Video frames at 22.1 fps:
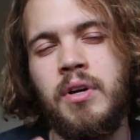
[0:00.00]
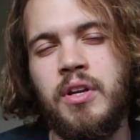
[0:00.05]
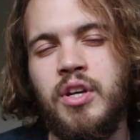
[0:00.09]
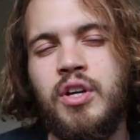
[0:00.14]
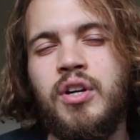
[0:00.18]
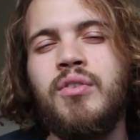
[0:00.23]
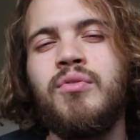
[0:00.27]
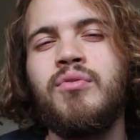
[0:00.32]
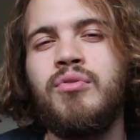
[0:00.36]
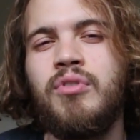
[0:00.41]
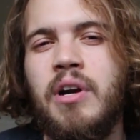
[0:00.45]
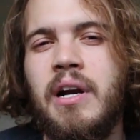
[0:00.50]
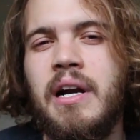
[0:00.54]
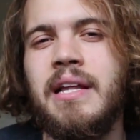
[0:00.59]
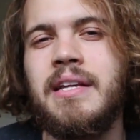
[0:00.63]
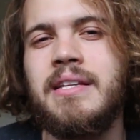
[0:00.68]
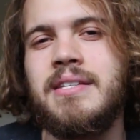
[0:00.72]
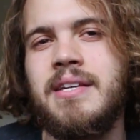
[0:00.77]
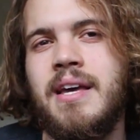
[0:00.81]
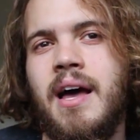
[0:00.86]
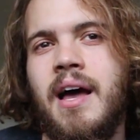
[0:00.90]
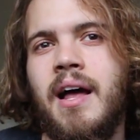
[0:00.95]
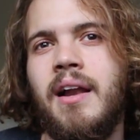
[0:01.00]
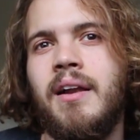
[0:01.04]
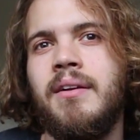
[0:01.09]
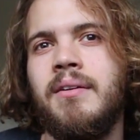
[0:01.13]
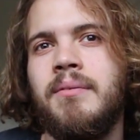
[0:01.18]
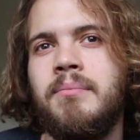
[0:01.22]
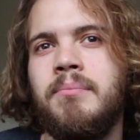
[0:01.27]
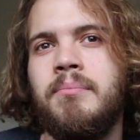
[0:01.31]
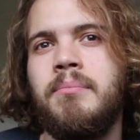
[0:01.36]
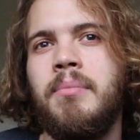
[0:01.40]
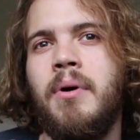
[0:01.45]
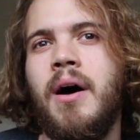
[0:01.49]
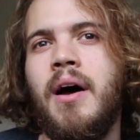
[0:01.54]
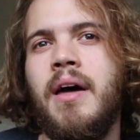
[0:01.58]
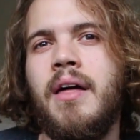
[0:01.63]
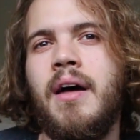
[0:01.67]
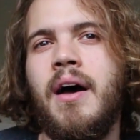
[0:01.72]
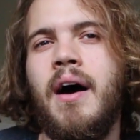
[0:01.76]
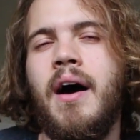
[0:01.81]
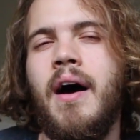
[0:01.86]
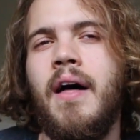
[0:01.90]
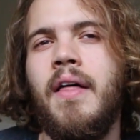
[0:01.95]
And you can really tell
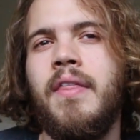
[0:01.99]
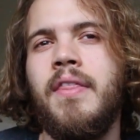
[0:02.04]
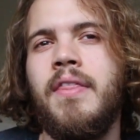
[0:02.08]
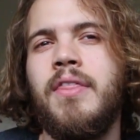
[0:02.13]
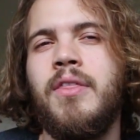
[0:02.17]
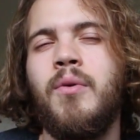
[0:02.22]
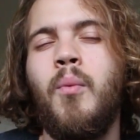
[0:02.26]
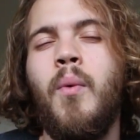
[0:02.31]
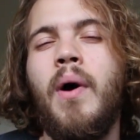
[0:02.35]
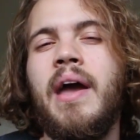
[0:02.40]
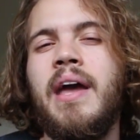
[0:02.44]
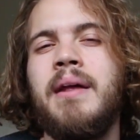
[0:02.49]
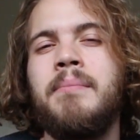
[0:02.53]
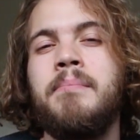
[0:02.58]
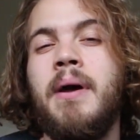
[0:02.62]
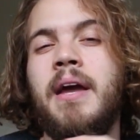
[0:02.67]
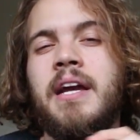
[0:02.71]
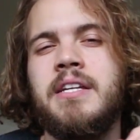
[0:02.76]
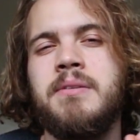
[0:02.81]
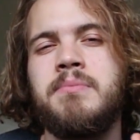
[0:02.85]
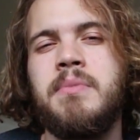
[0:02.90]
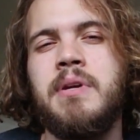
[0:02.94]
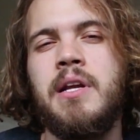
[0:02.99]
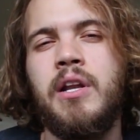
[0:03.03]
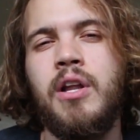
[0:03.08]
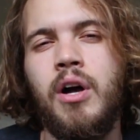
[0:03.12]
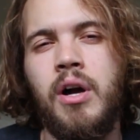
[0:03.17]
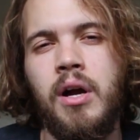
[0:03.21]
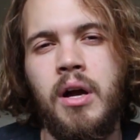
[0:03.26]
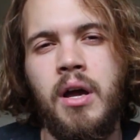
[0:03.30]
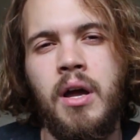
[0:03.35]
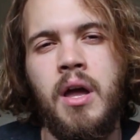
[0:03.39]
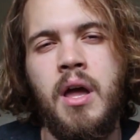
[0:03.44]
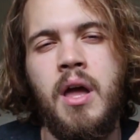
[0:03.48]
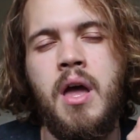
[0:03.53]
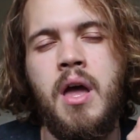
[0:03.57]
by the way it makes me look